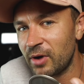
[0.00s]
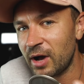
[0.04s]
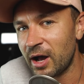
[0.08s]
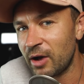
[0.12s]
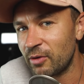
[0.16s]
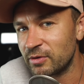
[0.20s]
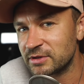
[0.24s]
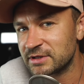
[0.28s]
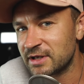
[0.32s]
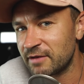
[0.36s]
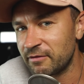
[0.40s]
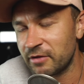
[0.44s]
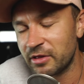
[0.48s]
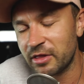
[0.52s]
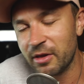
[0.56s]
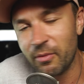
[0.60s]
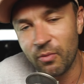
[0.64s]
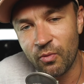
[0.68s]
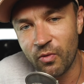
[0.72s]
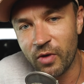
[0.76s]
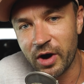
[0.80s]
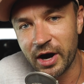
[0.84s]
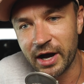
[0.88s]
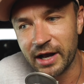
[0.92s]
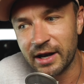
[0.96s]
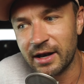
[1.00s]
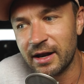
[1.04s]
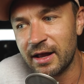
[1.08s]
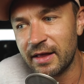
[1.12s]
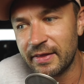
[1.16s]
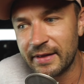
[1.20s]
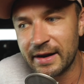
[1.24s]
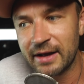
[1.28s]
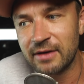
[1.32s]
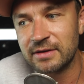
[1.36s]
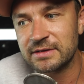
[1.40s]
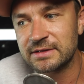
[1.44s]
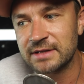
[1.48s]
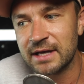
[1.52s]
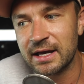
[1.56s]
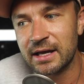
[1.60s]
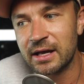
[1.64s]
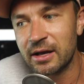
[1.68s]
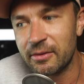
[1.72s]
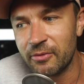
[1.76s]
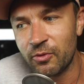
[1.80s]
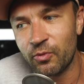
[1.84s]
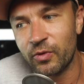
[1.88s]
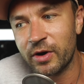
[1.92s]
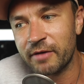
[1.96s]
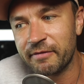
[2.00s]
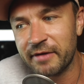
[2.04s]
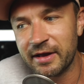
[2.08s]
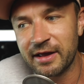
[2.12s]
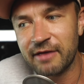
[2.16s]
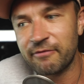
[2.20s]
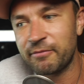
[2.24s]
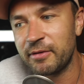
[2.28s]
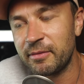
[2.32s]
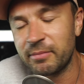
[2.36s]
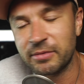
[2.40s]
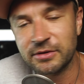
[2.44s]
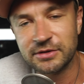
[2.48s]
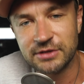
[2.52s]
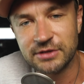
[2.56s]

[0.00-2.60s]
I was giving them 1, and then I was like, what if I give people